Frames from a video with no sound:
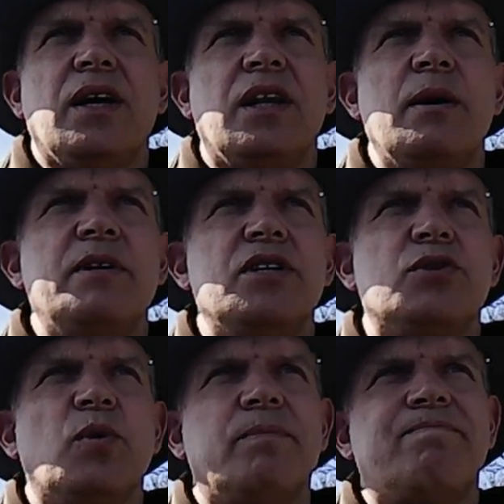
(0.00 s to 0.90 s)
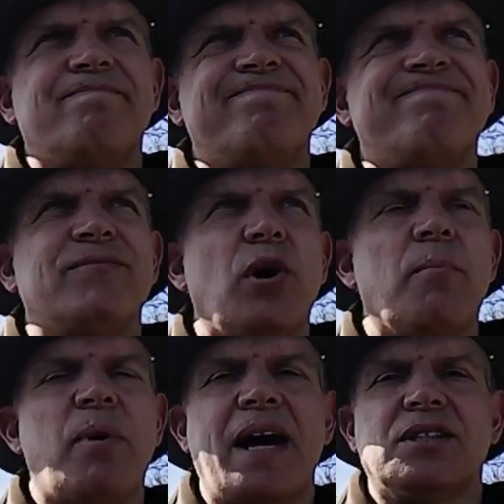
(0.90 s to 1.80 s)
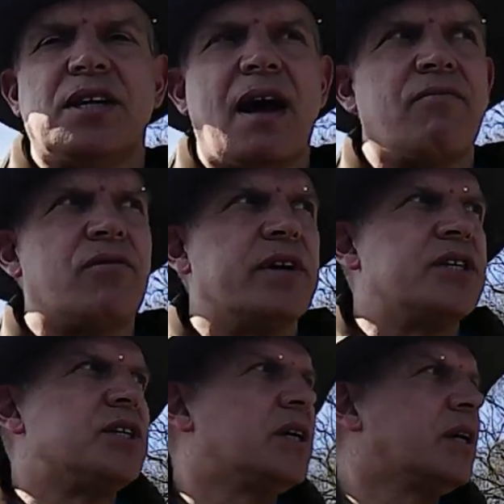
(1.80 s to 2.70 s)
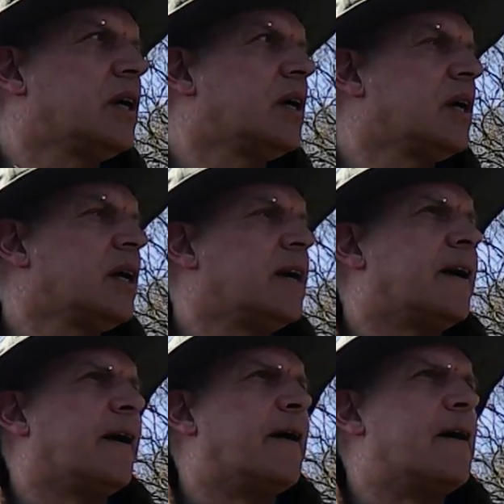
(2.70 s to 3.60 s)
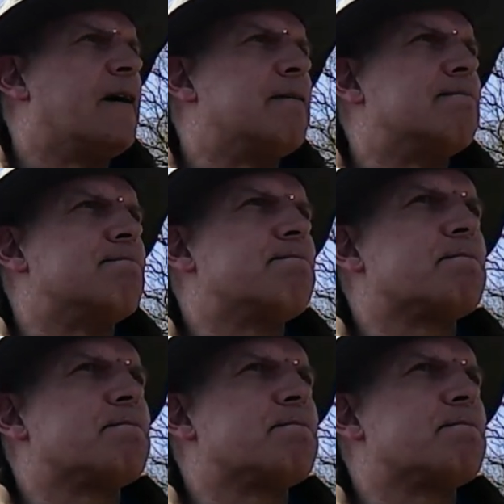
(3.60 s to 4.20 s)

the images were at best average. And